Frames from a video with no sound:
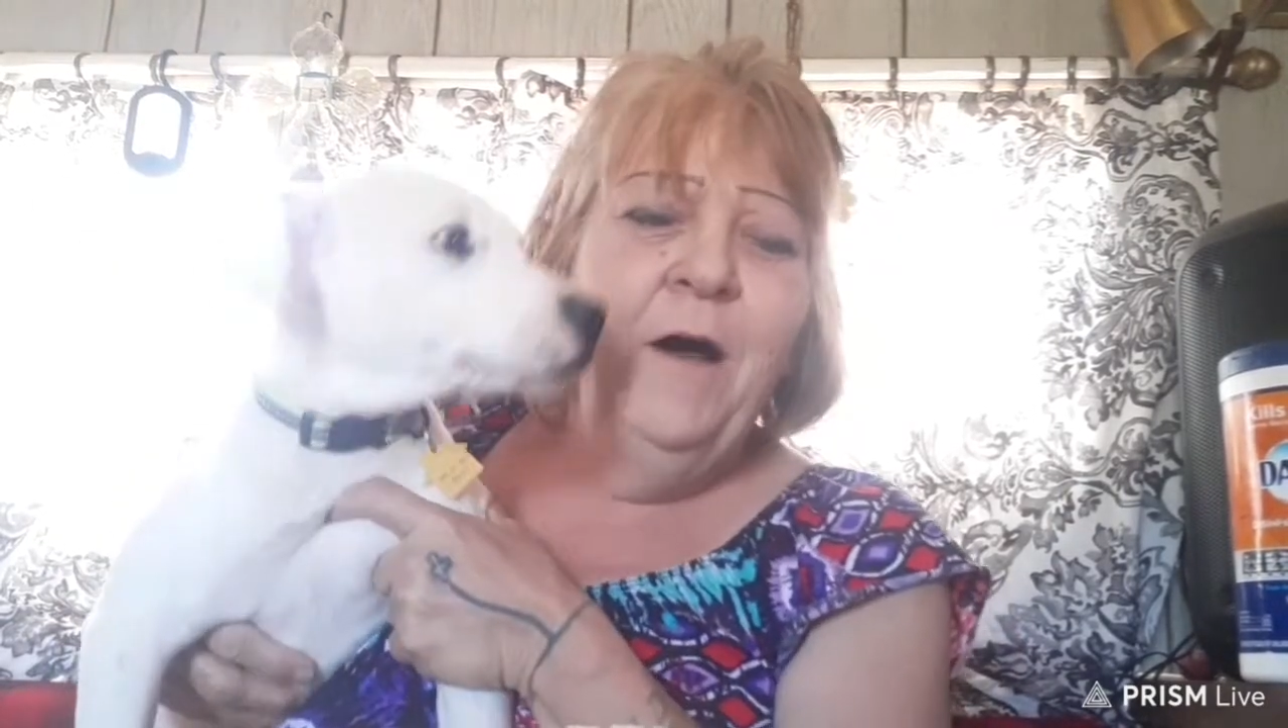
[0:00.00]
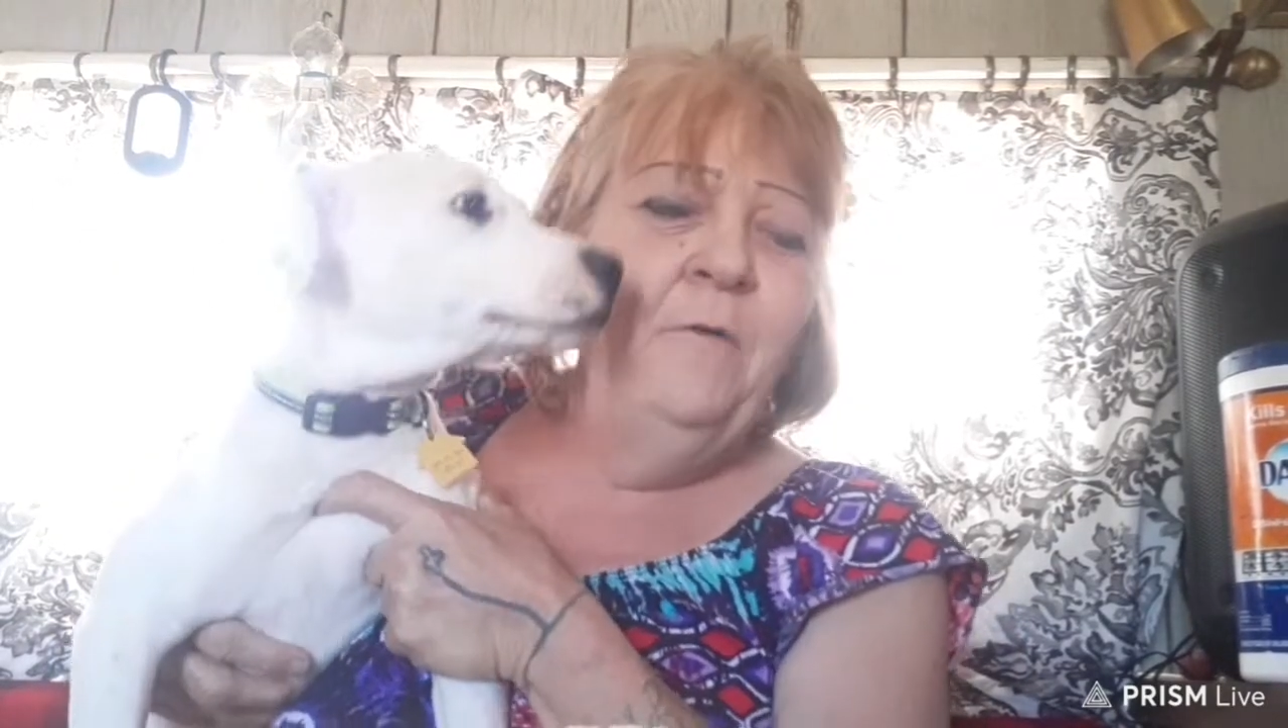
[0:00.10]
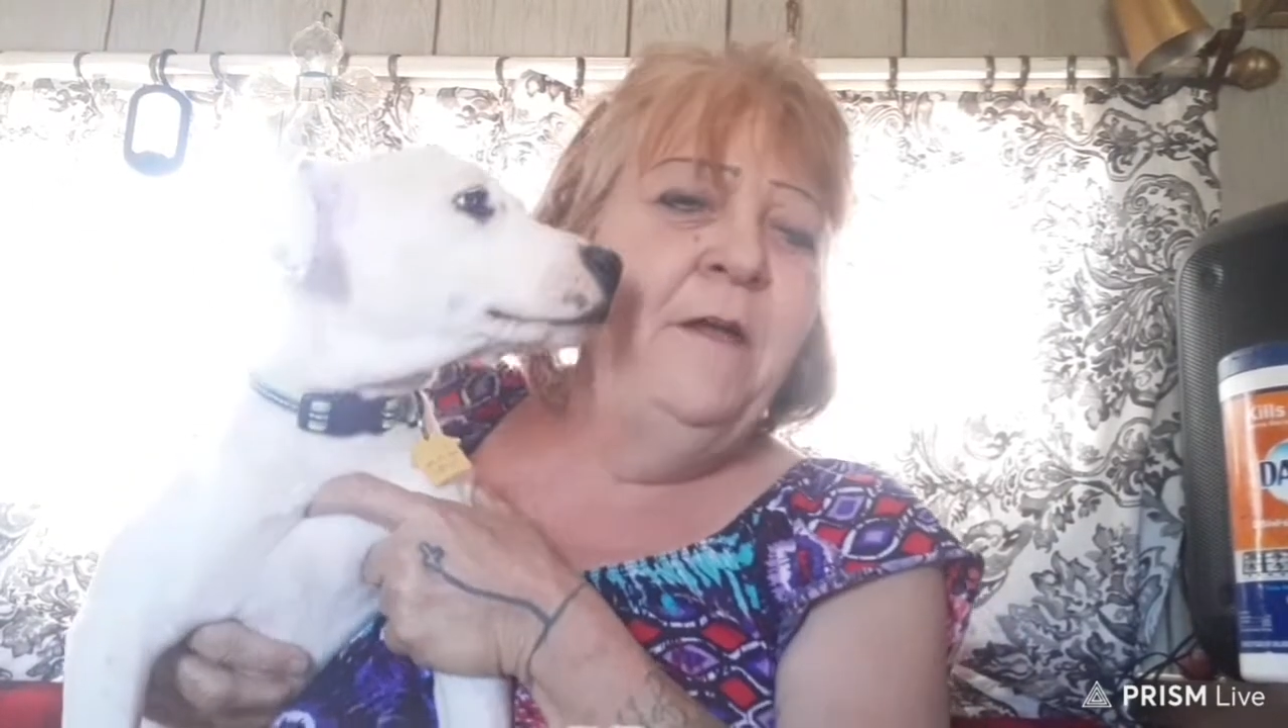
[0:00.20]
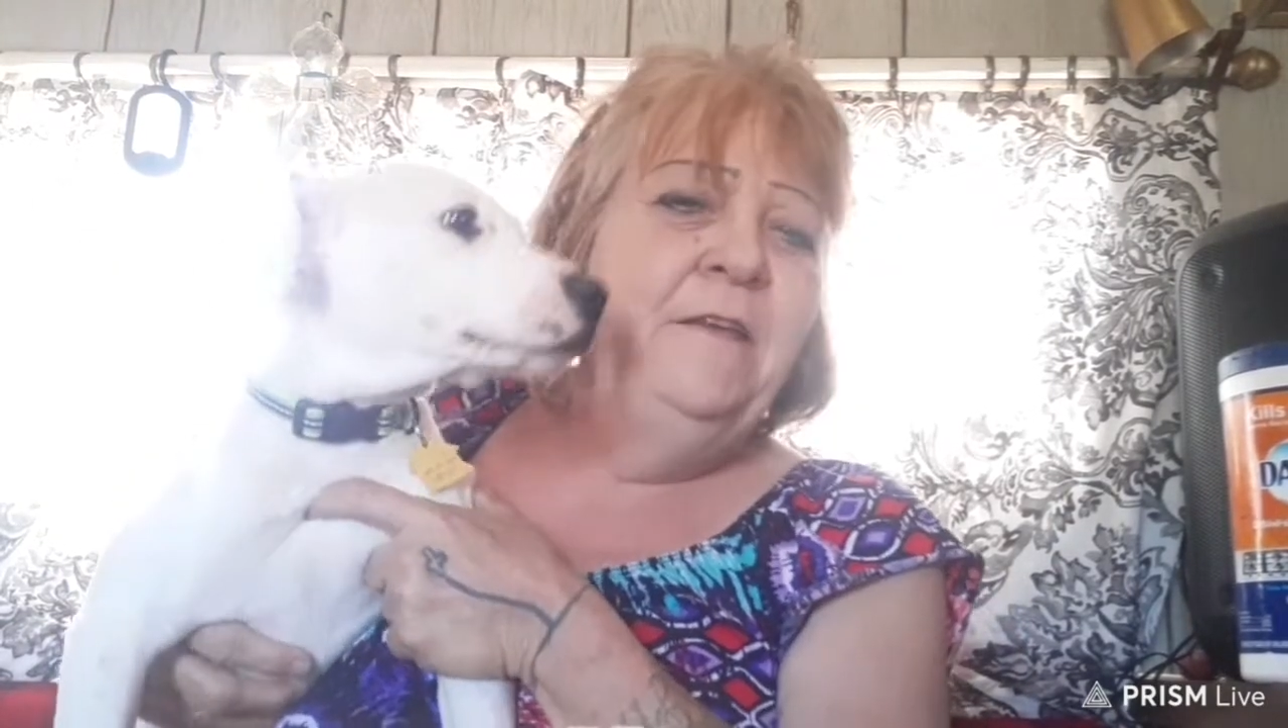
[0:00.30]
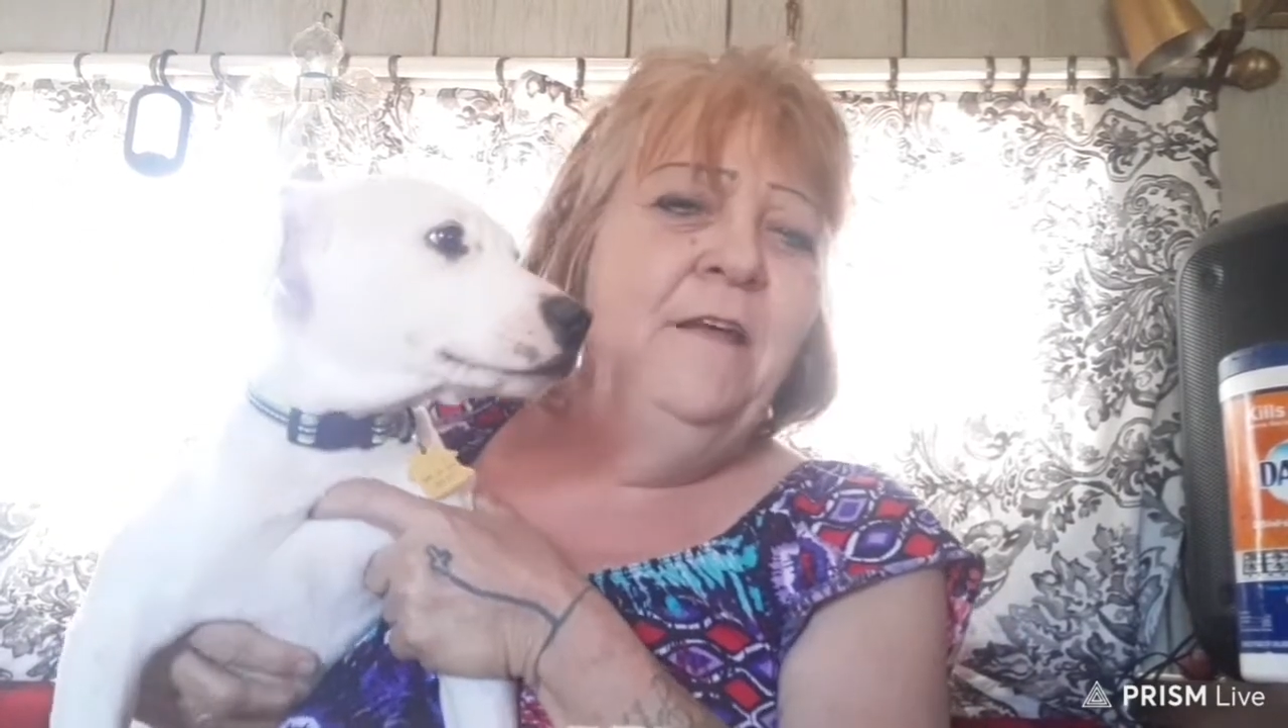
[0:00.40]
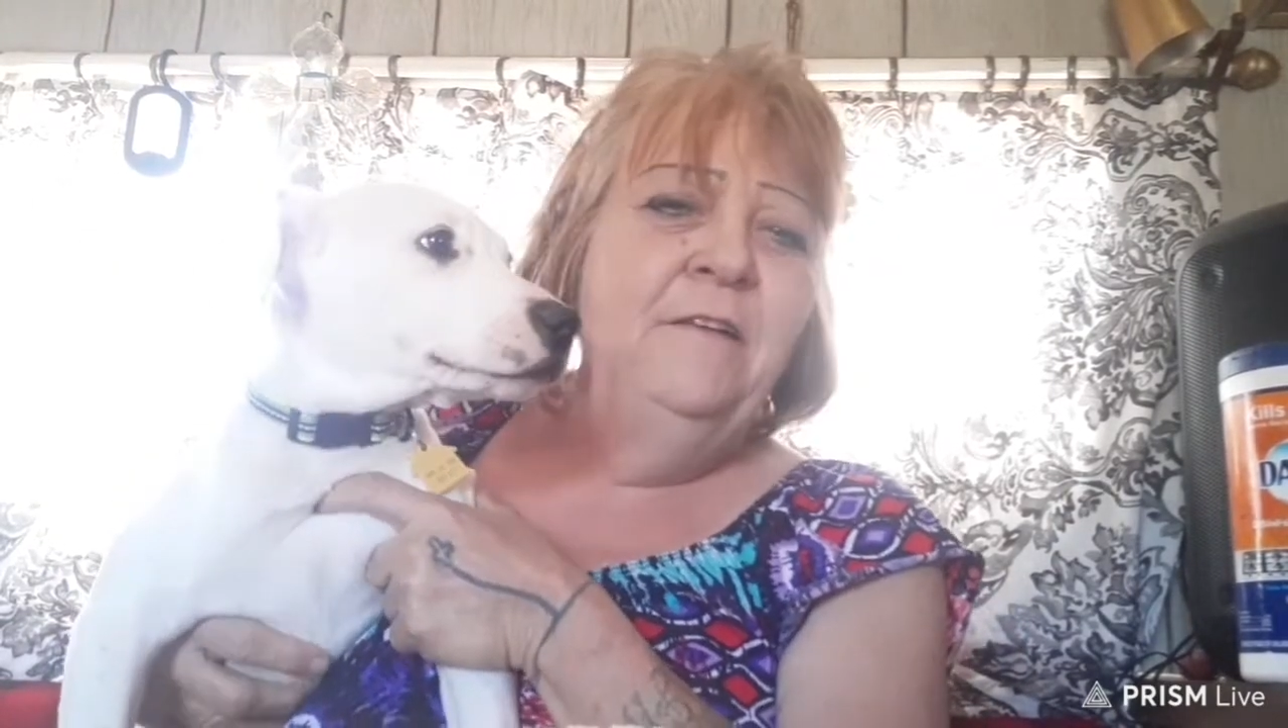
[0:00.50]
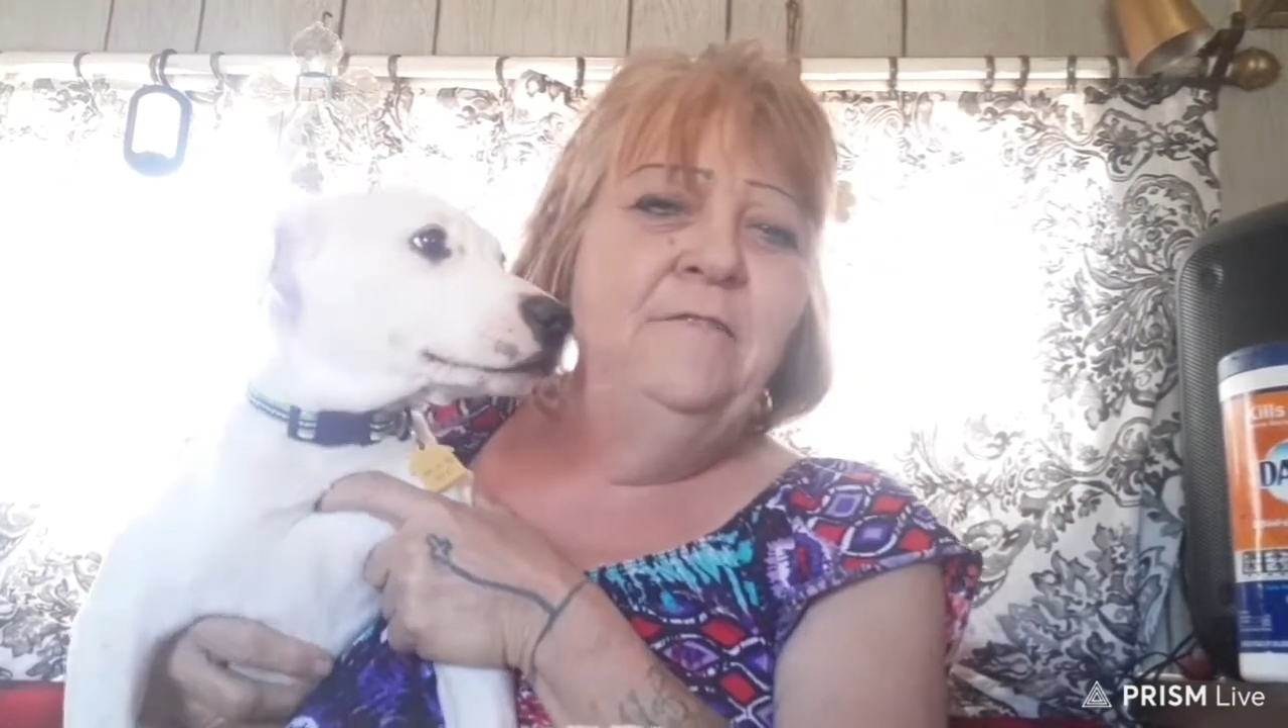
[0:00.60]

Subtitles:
all he does